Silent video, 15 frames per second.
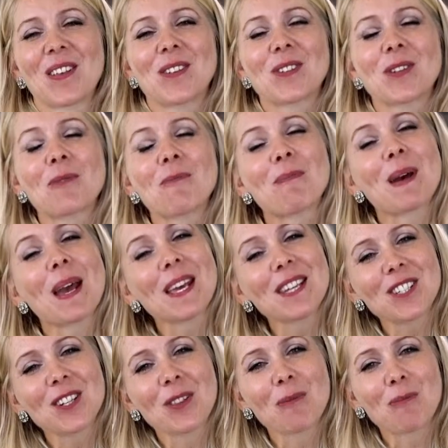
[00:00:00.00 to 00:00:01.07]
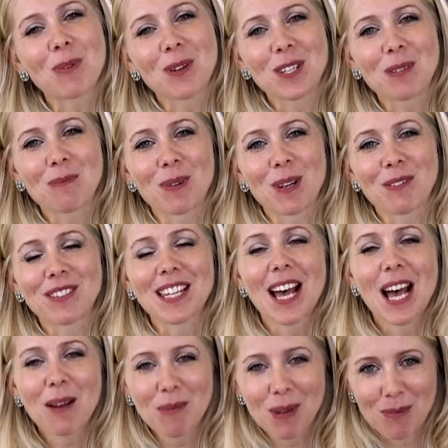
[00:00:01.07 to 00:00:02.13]
So based on the principle of
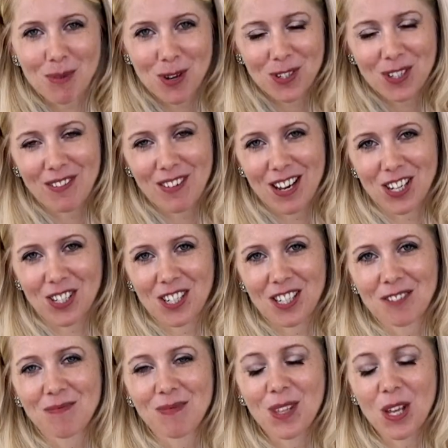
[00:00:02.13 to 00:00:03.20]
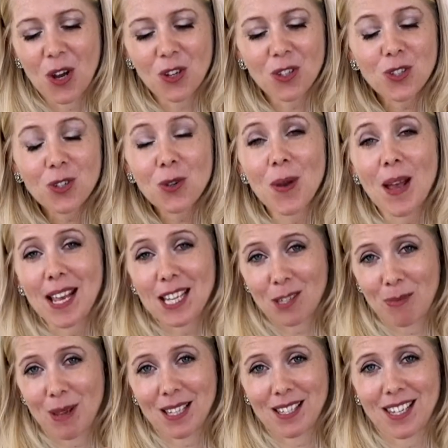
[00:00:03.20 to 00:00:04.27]
timely motivation, there are two
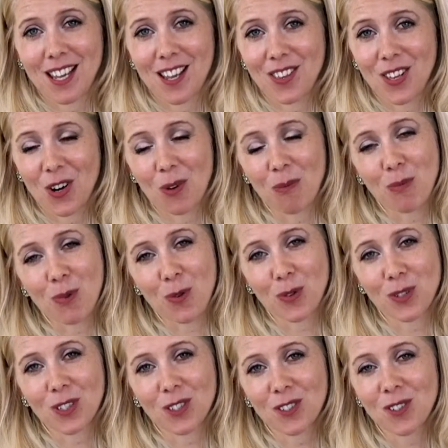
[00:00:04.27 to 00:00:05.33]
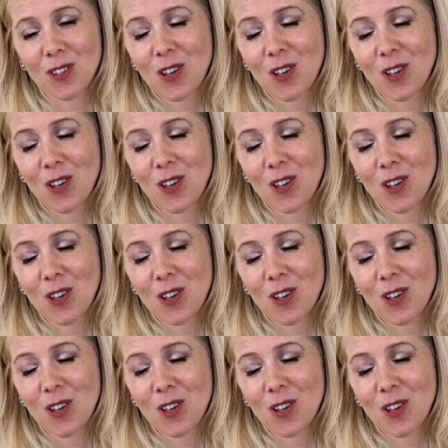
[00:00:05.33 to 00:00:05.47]
aspects here that are important.